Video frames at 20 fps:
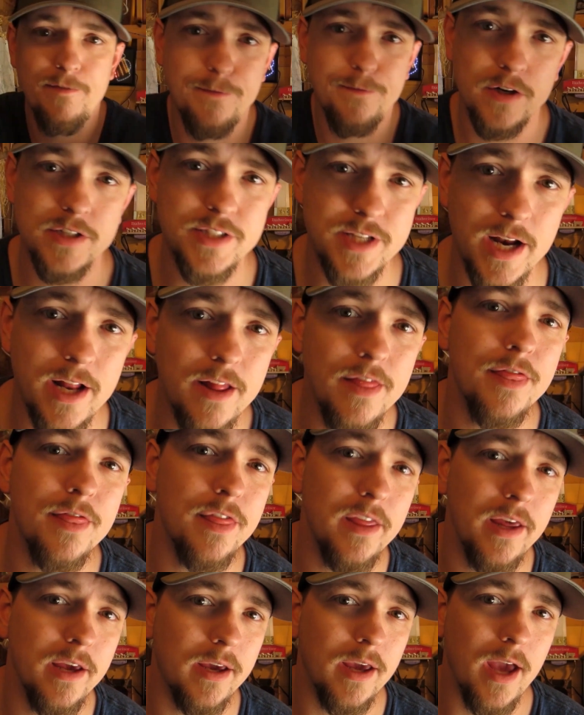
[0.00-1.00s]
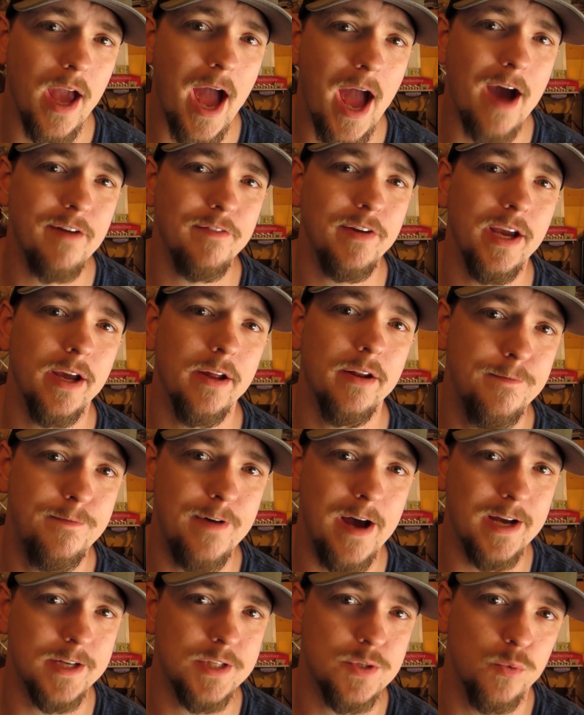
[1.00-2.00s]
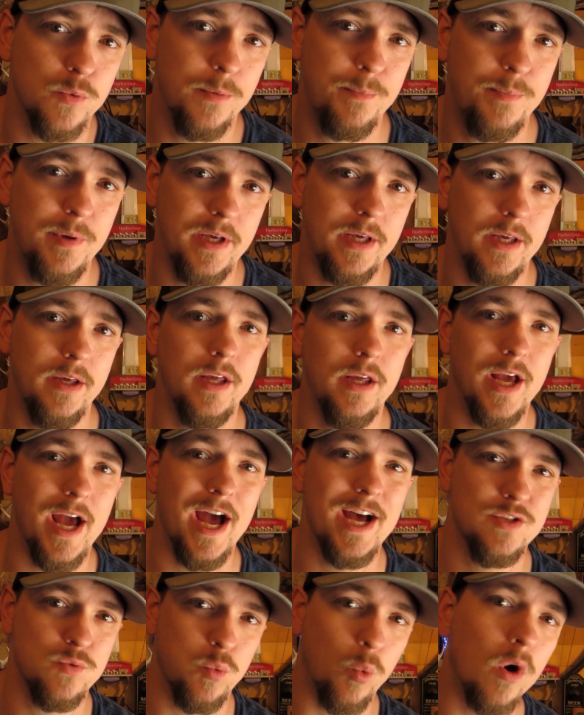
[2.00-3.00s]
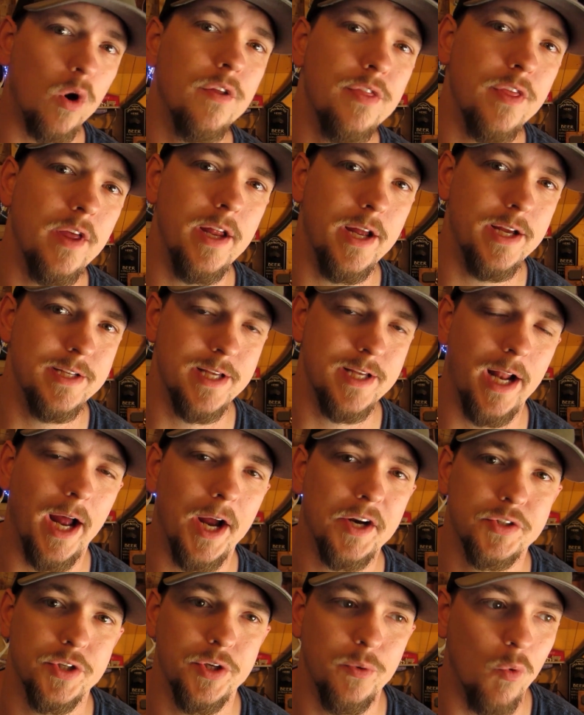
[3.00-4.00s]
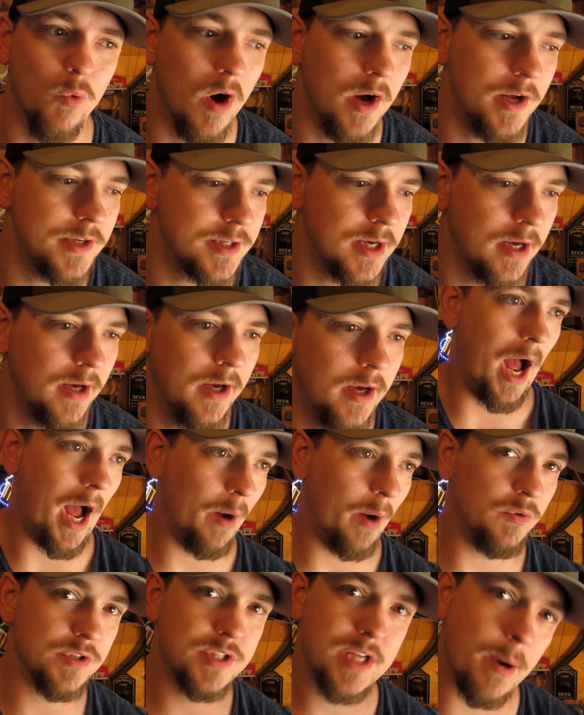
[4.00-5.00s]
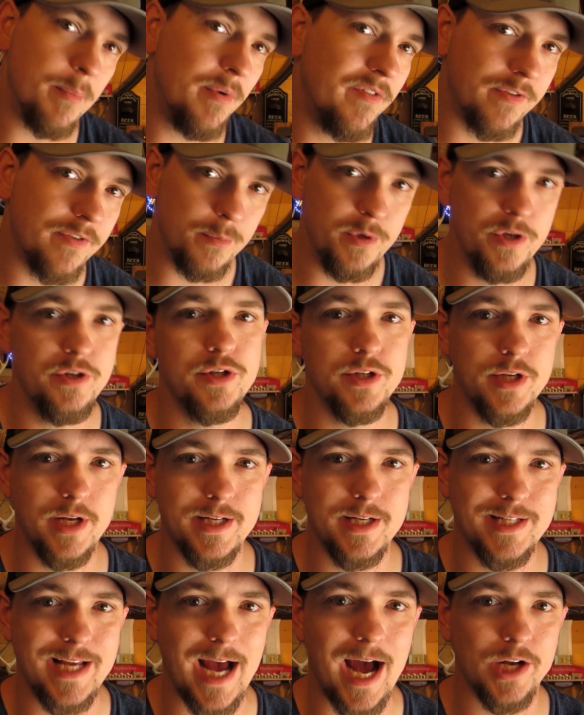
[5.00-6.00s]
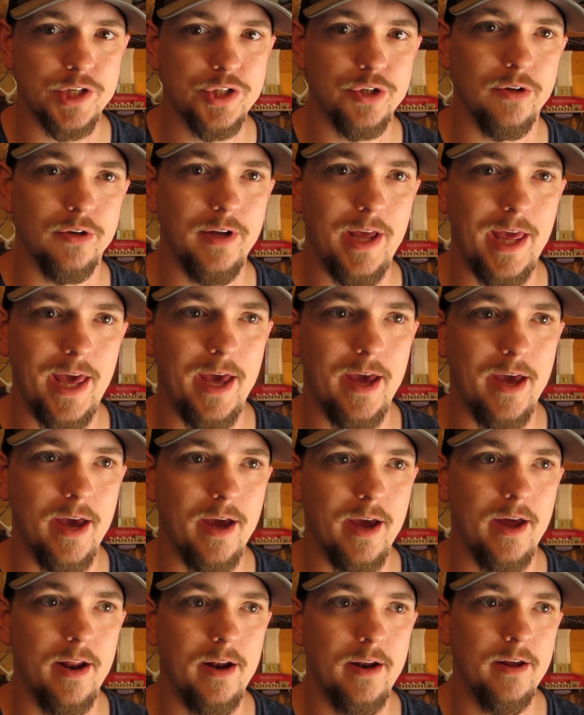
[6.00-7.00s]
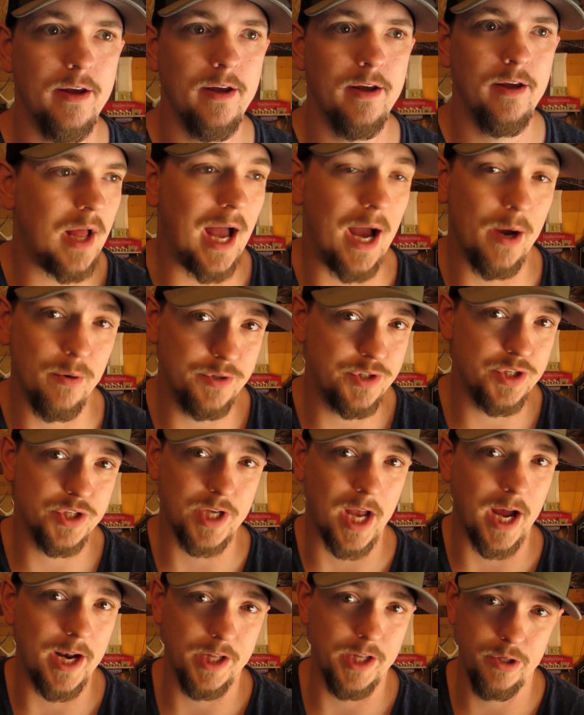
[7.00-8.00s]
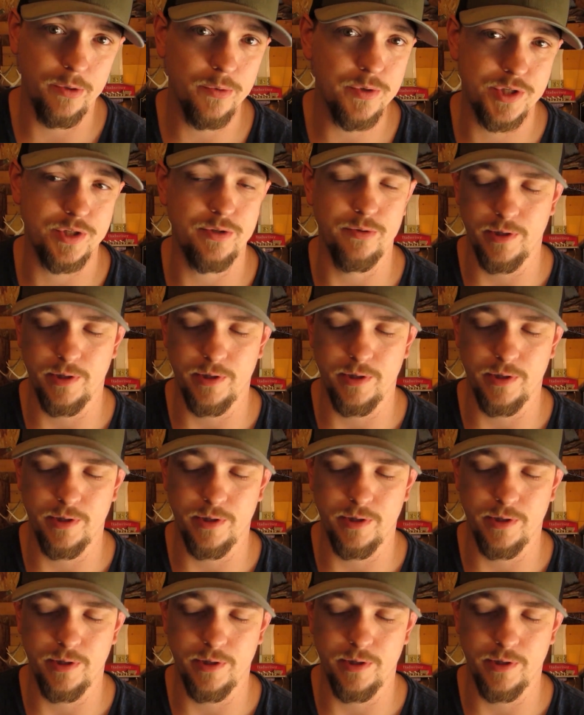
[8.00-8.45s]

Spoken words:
first, I didn't think having a vest would be as worth it as it actually was. I was coming from using a satchel and I was just kind of used to